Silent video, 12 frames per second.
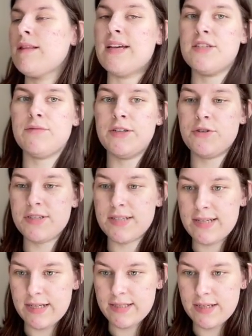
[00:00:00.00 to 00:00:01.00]
less resource
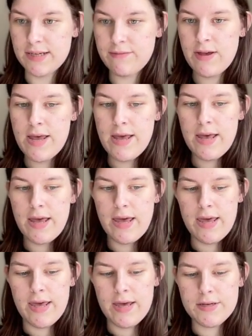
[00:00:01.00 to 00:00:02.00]
intensive,
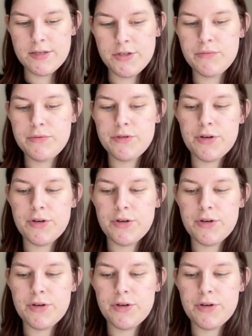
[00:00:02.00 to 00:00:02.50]
and you